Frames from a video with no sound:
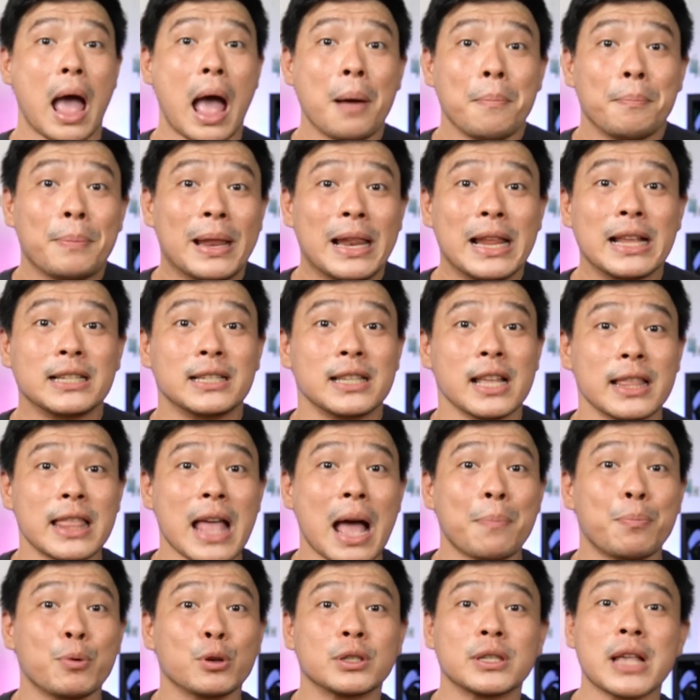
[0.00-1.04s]
Ang bilis na
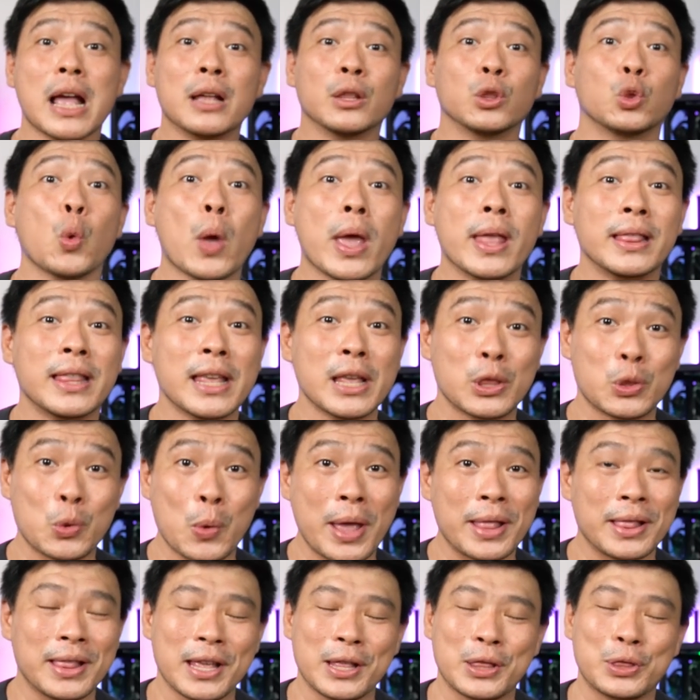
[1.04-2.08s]
tapos ang
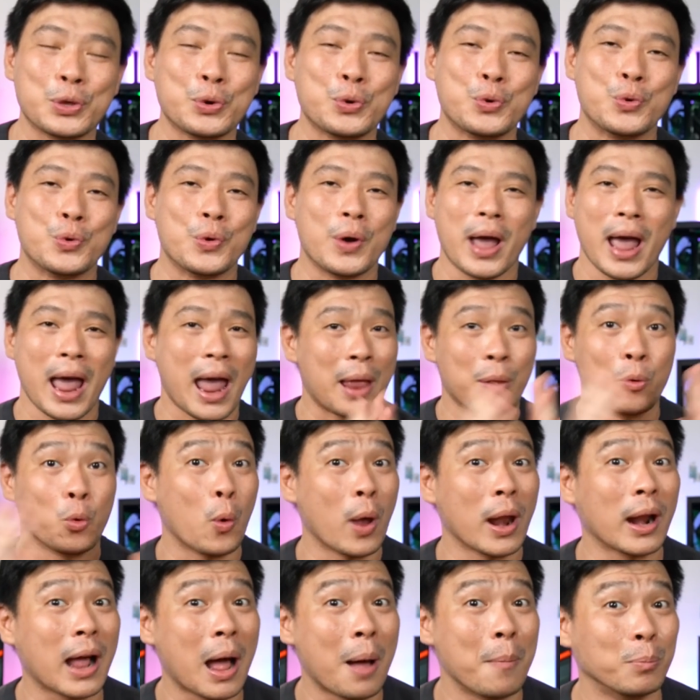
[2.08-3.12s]
2022 and
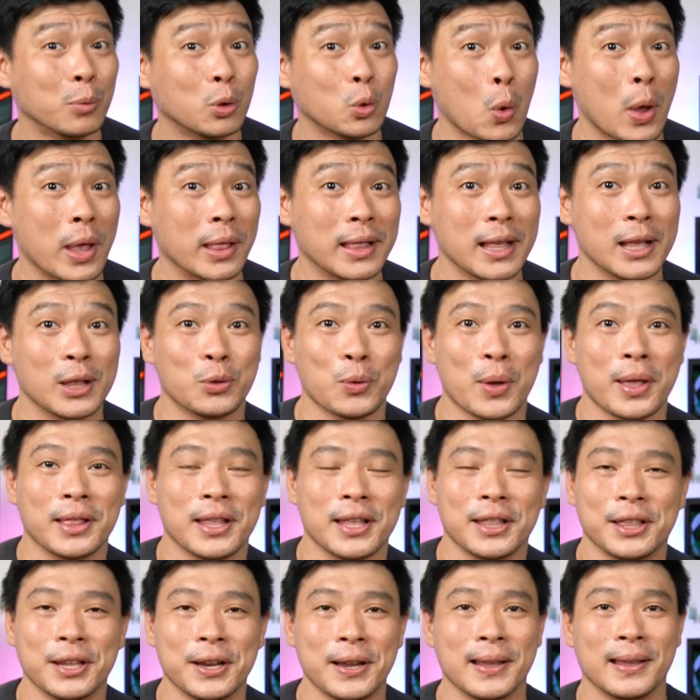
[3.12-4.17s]
welcome
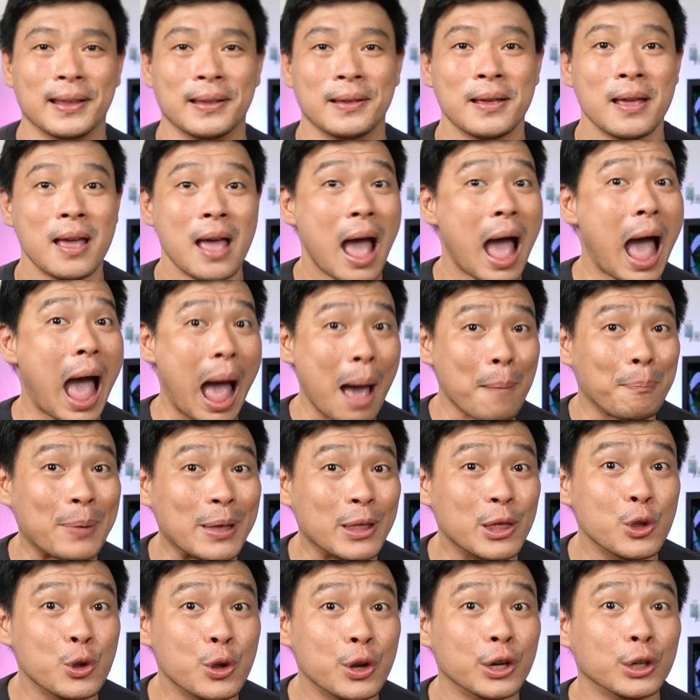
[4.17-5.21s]
2023.
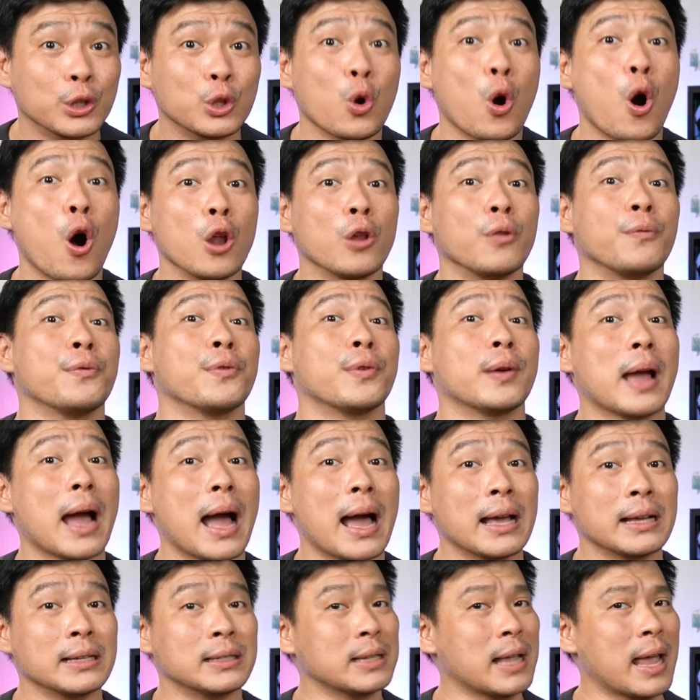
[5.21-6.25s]
Happy New Year to all of you
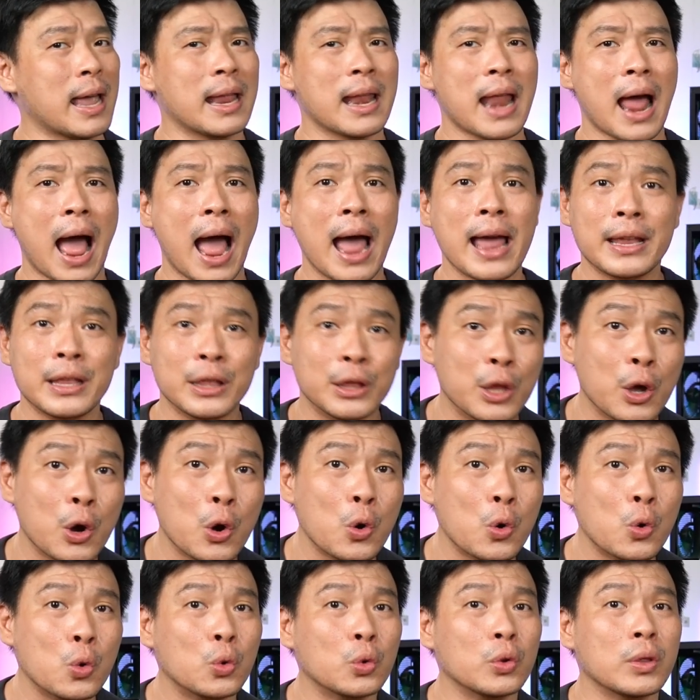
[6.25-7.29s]
guys, and I
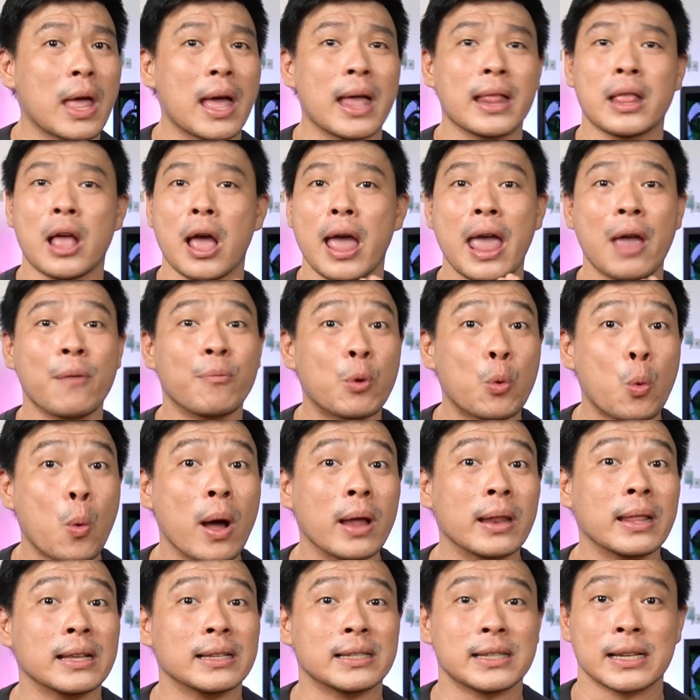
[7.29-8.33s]
know that
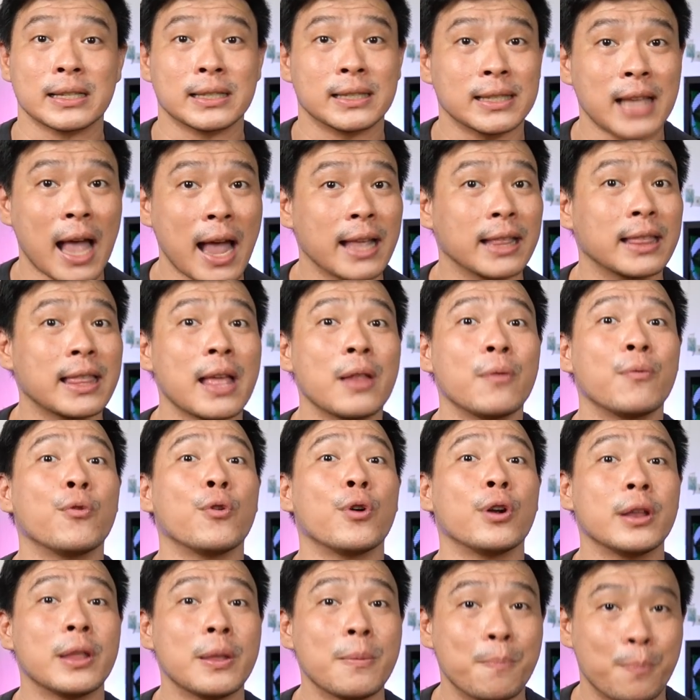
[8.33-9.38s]
everyone is excited
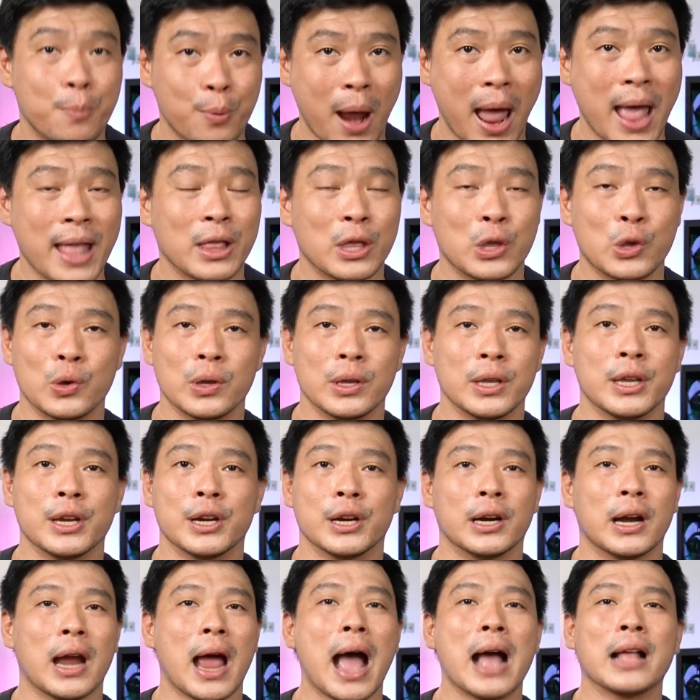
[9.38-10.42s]
for the brand new
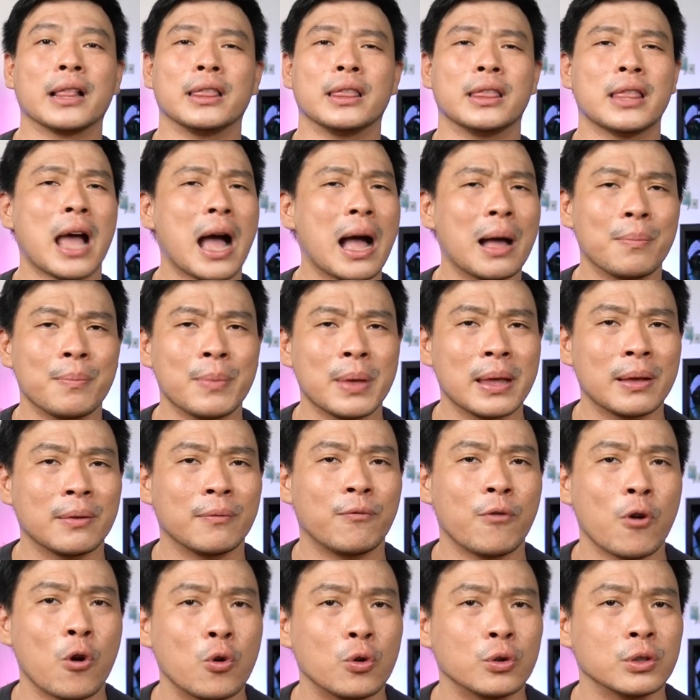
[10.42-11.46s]
year. Ang
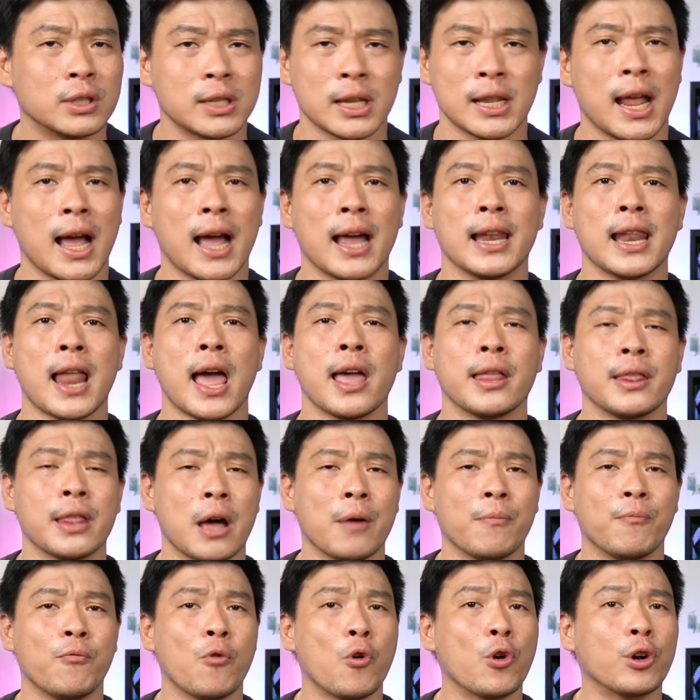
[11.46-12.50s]
daming phones na naka-line
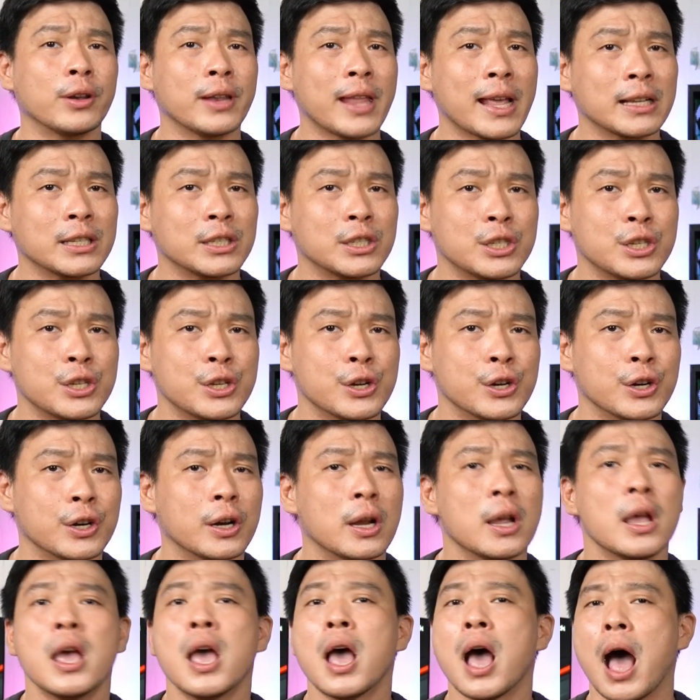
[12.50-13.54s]
up for next
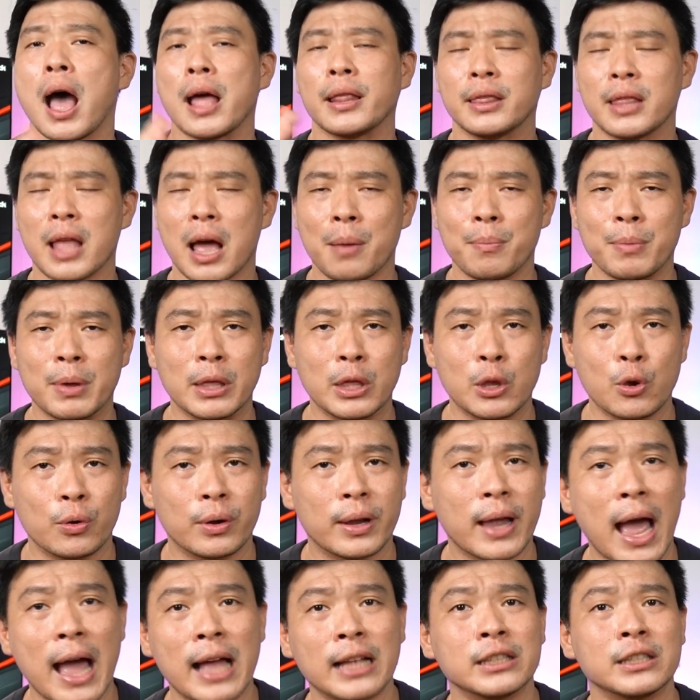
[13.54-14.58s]
year, ang daming new
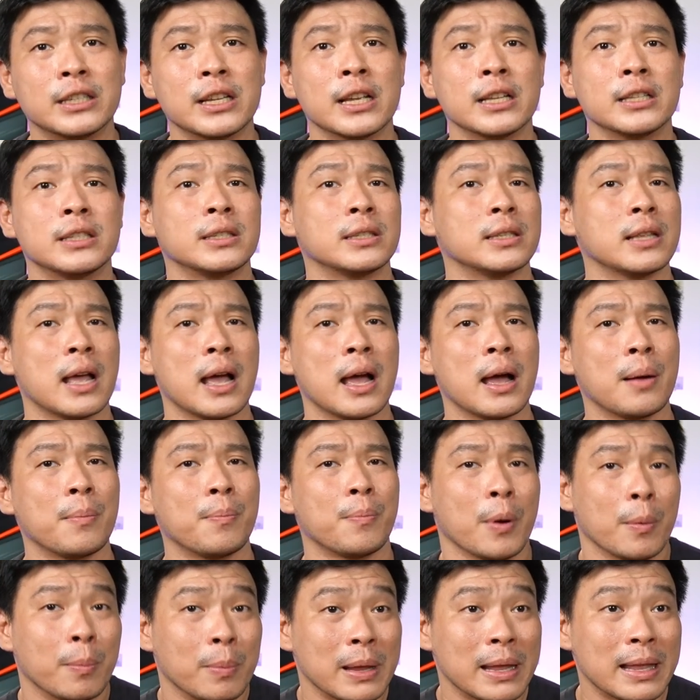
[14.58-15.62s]
gadgets na
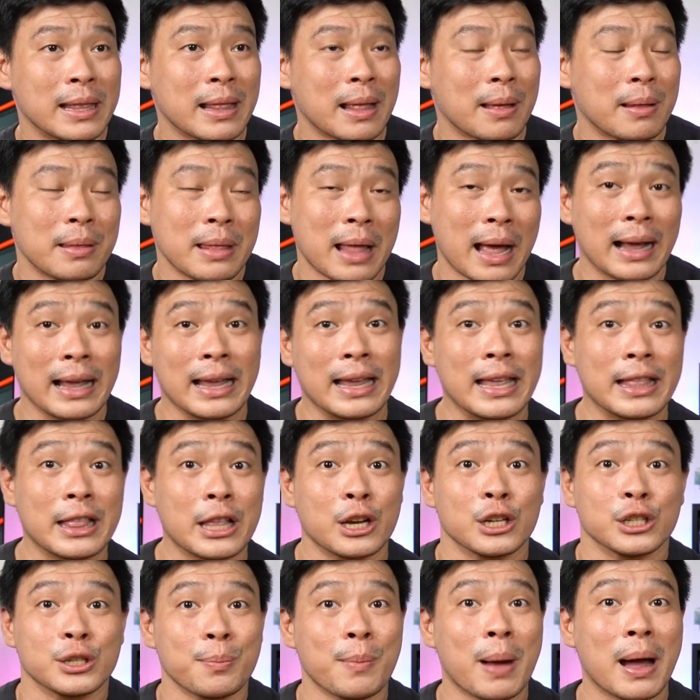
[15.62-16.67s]
probably
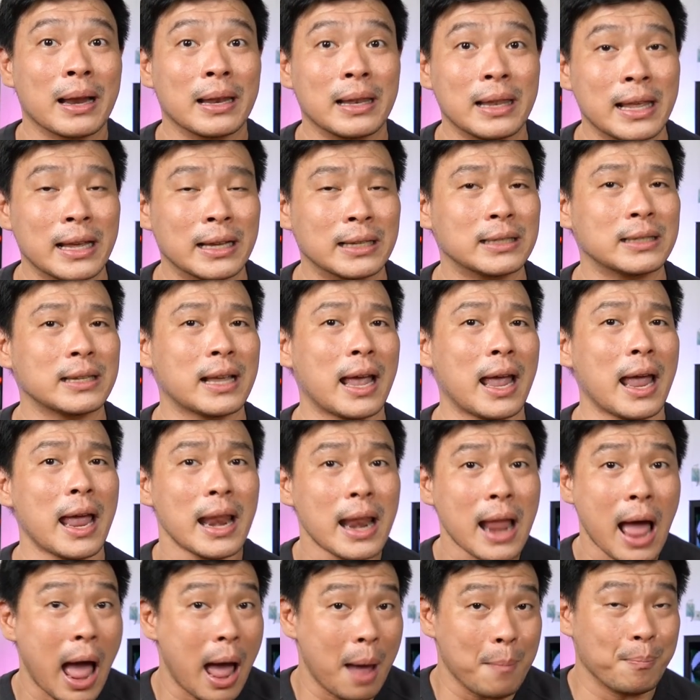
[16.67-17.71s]
nakikita niyo sa mga leaks. And
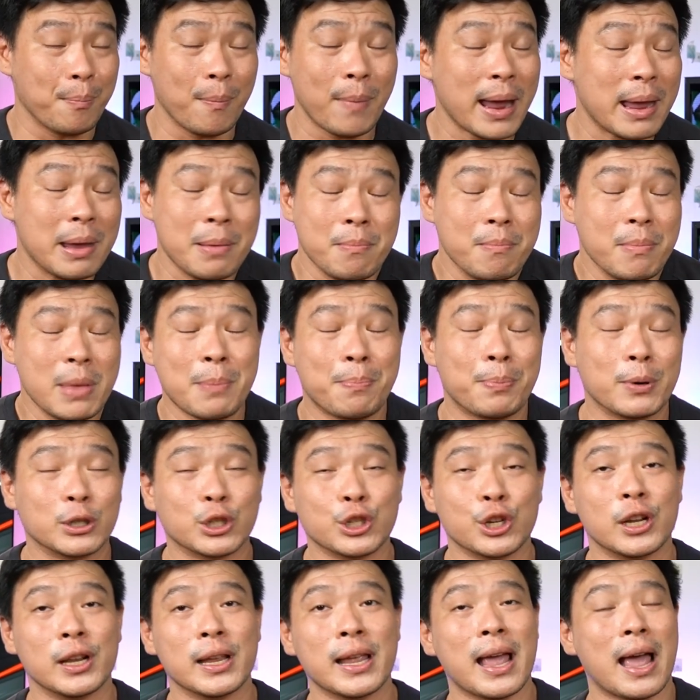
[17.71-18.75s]
me
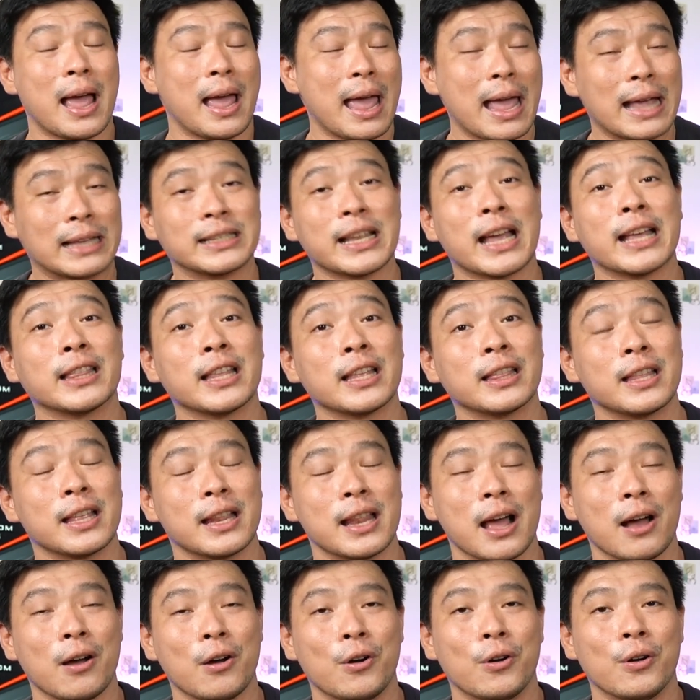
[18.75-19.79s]
personally, excited din
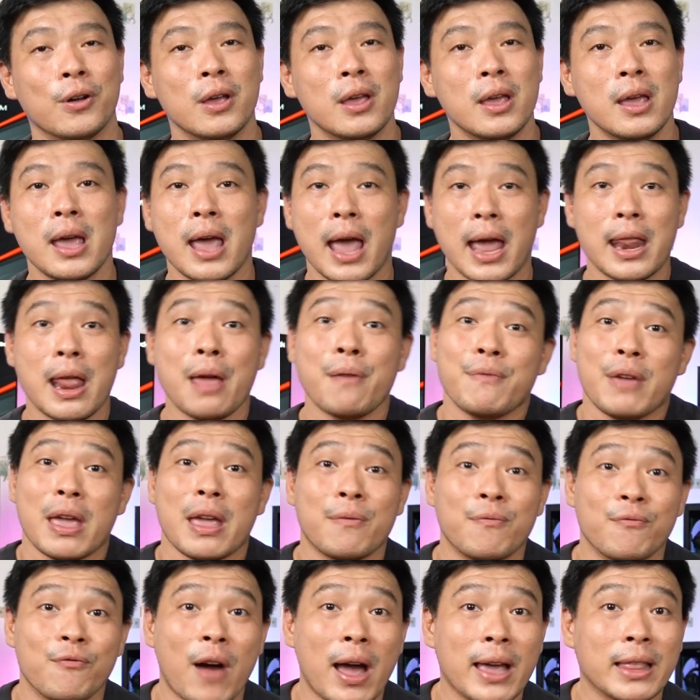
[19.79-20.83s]
ako. And I've
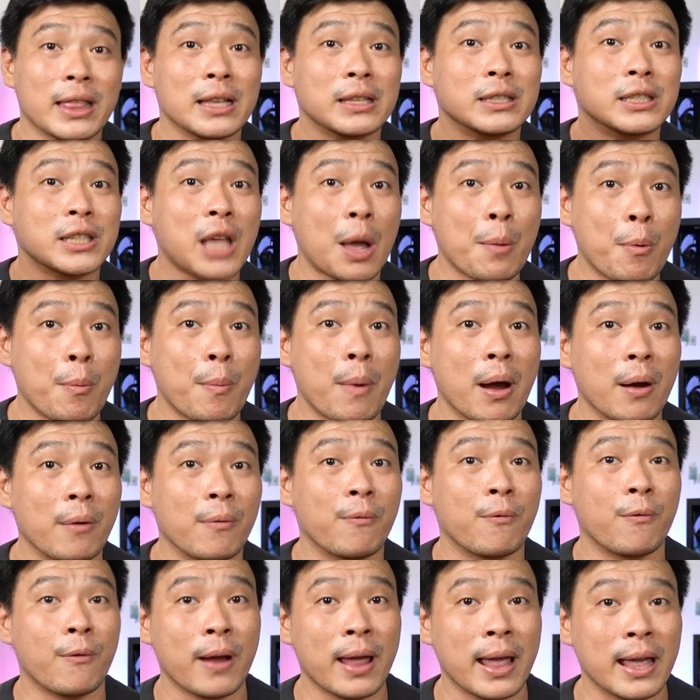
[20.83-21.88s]
invited some of our
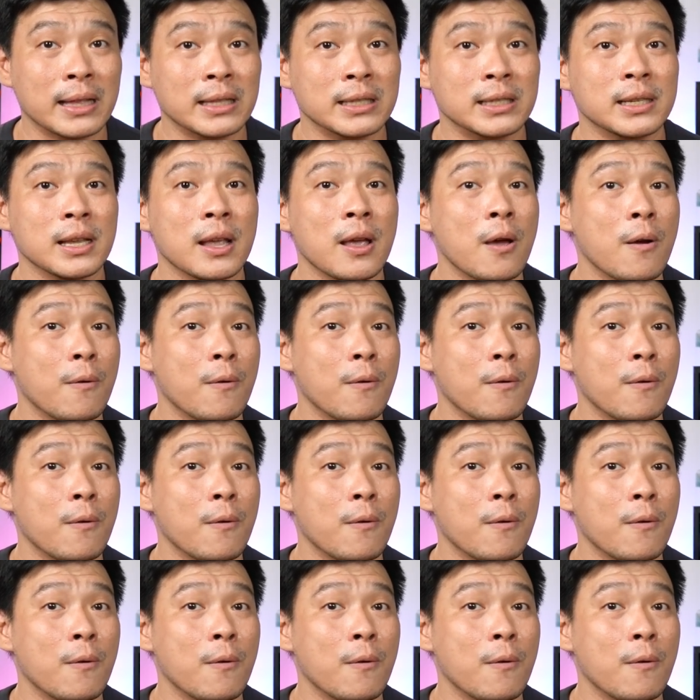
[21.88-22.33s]
friends